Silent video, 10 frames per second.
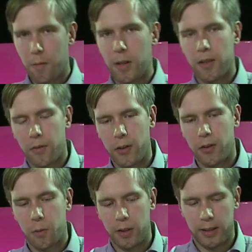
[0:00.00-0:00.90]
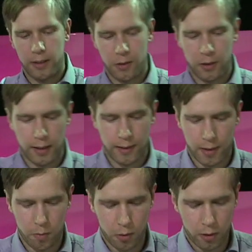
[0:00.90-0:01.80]
But first we need to take
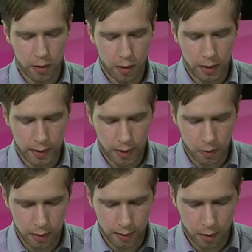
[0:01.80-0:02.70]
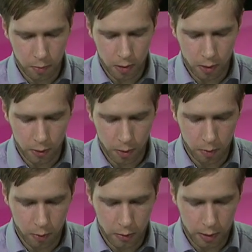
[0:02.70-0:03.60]
some more of the accounting terminology
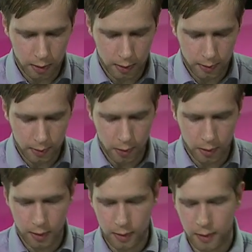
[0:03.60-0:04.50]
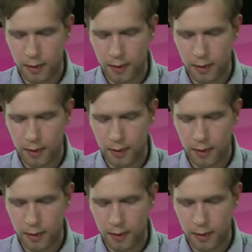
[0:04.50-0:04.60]
before we can get started.